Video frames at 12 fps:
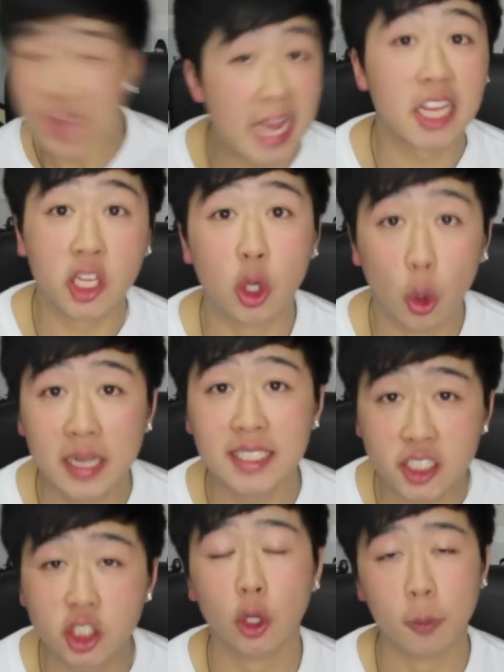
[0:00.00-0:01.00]
That you're doing
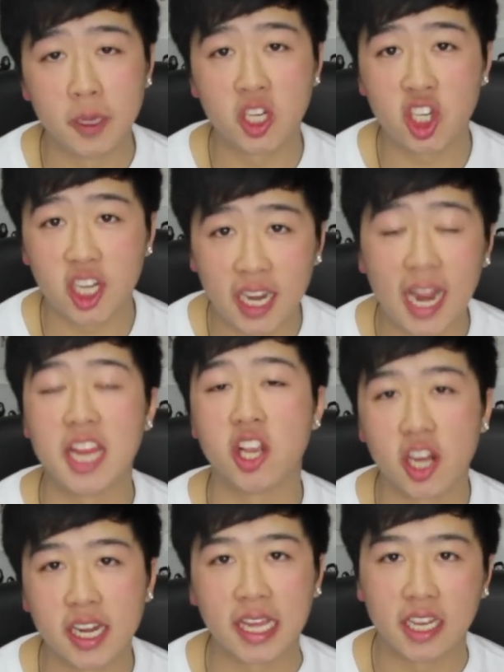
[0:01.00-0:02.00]
stupid shit and you're
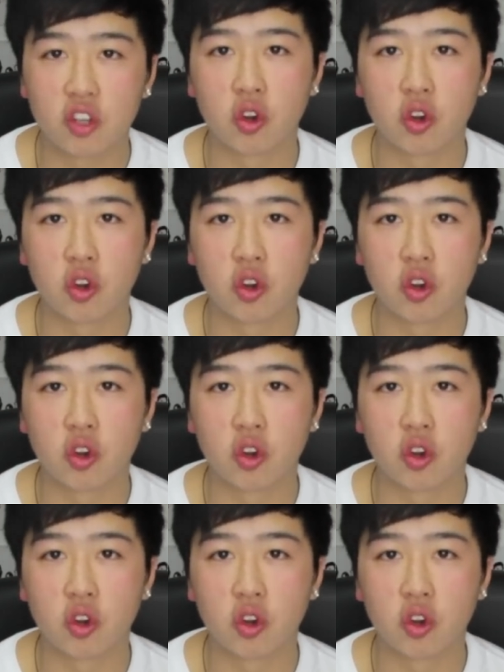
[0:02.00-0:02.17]
gonna get in